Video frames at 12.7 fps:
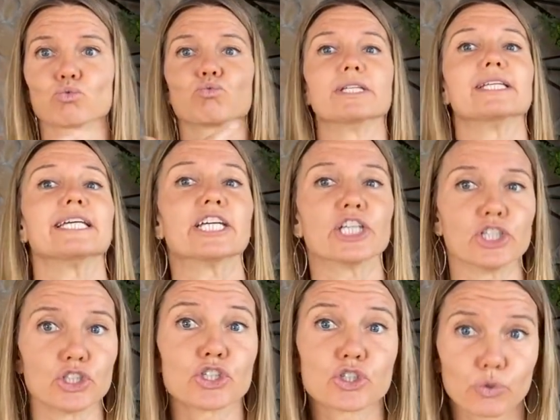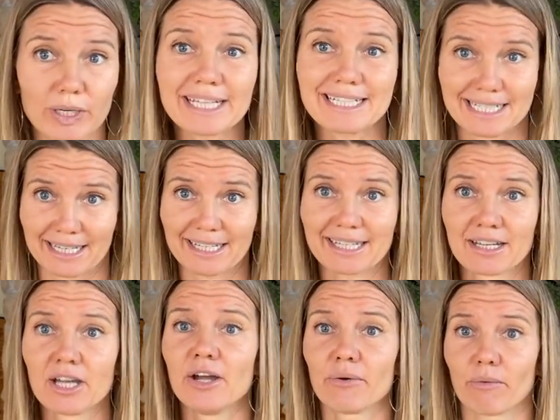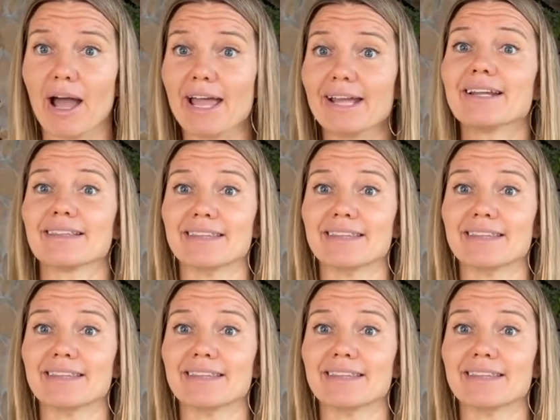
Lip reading: really constricting, right?